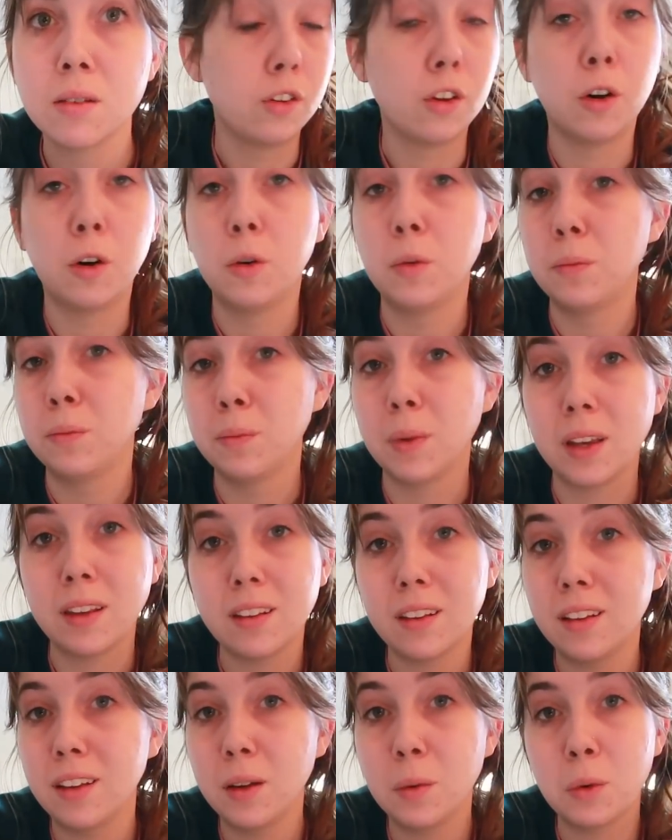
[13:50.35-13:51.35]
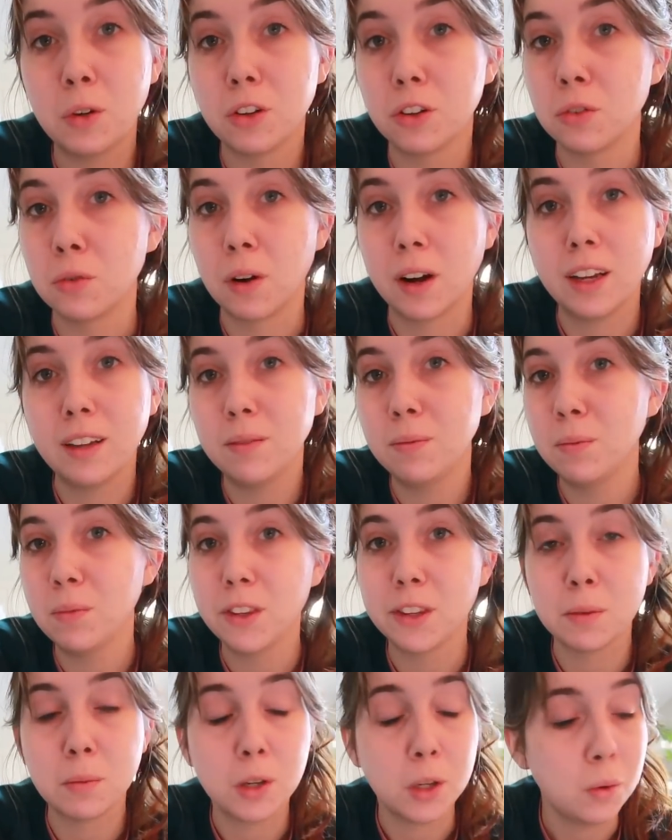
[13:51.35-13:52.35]
So basically we're just writing
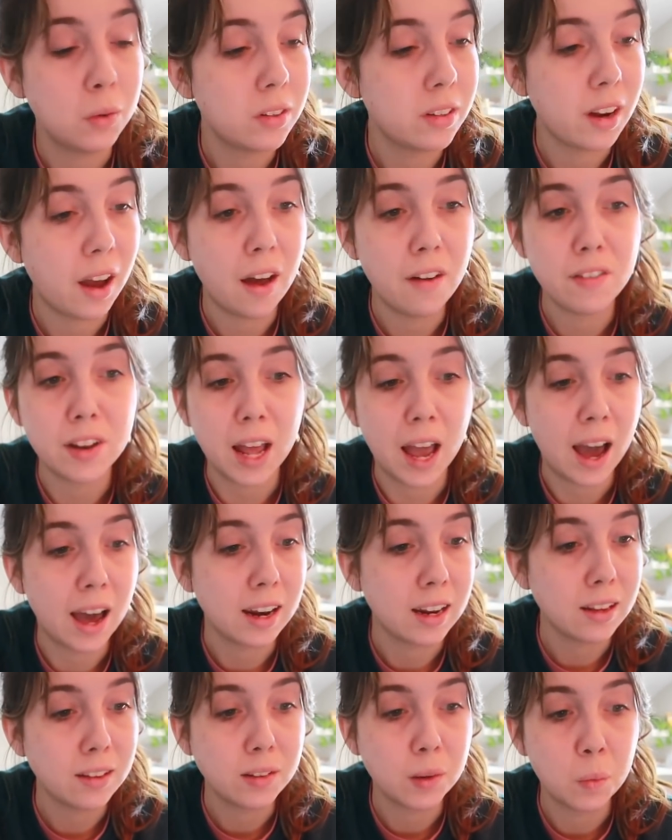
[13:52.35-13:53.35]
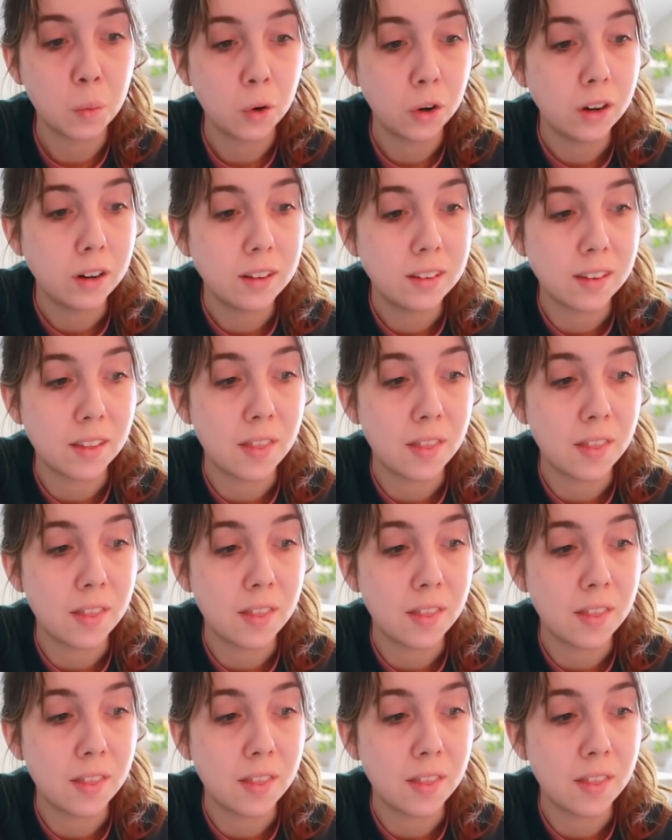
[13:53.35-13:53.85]
some new stuff and adding some words,